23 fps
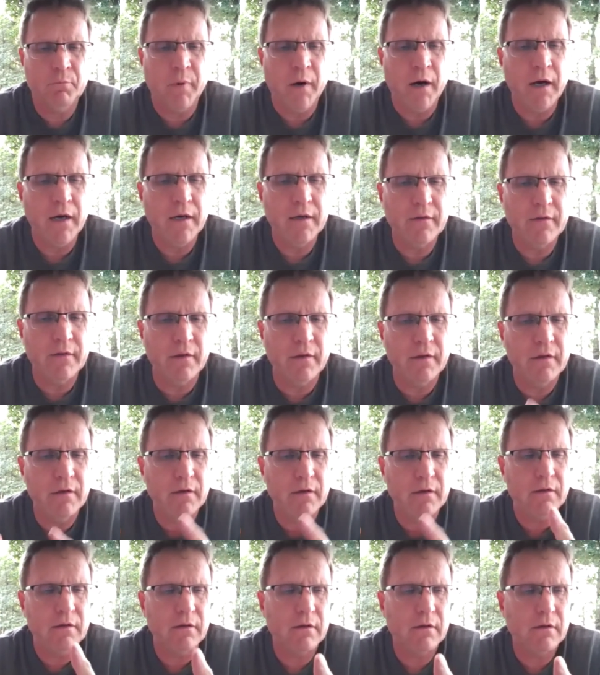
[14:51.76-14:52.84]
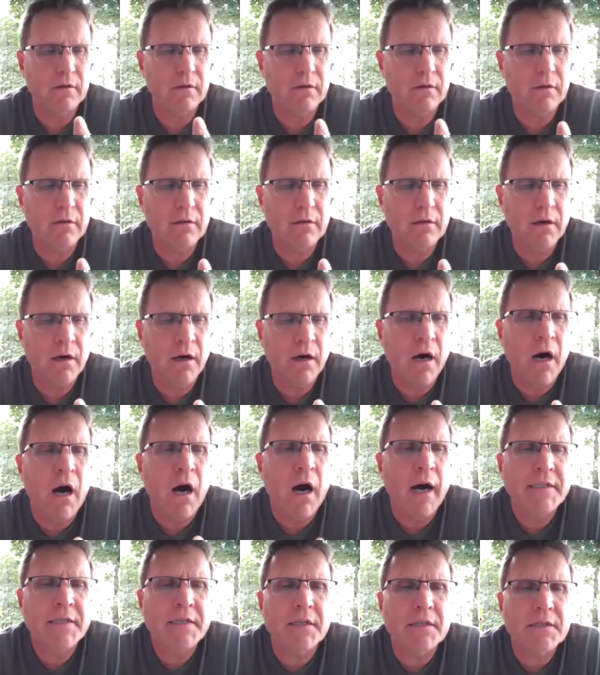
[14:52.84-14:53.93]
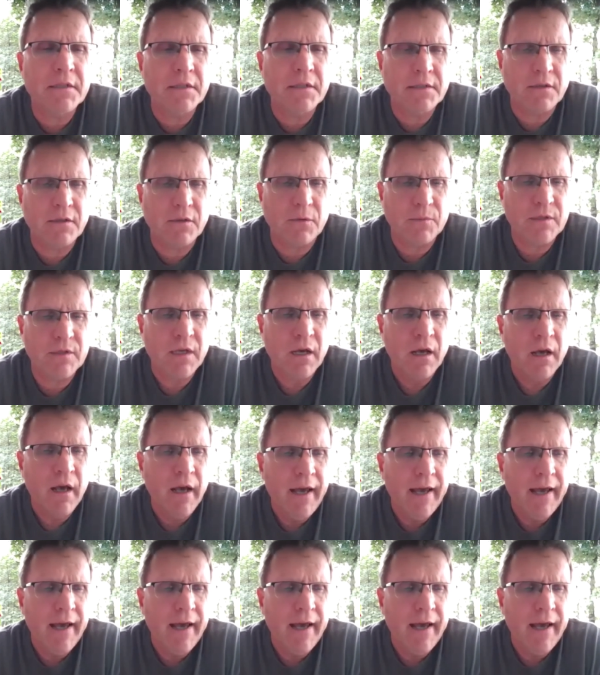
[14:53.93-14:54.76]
by the IT systems?